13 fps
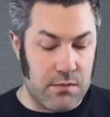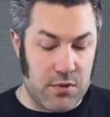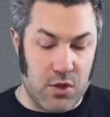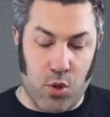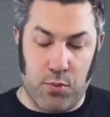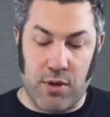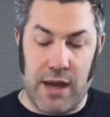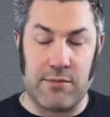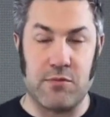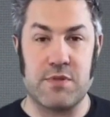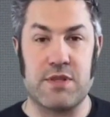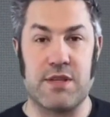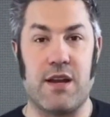No
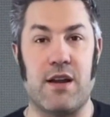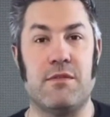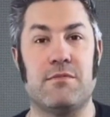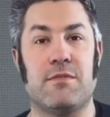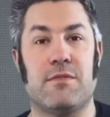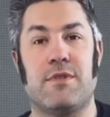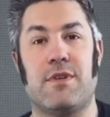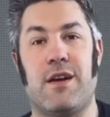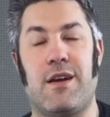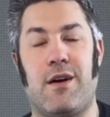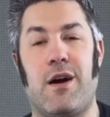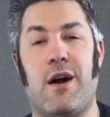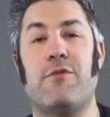problems there.
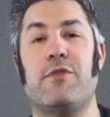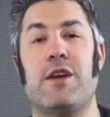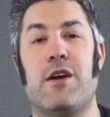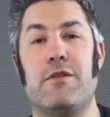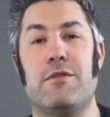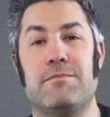Off we go.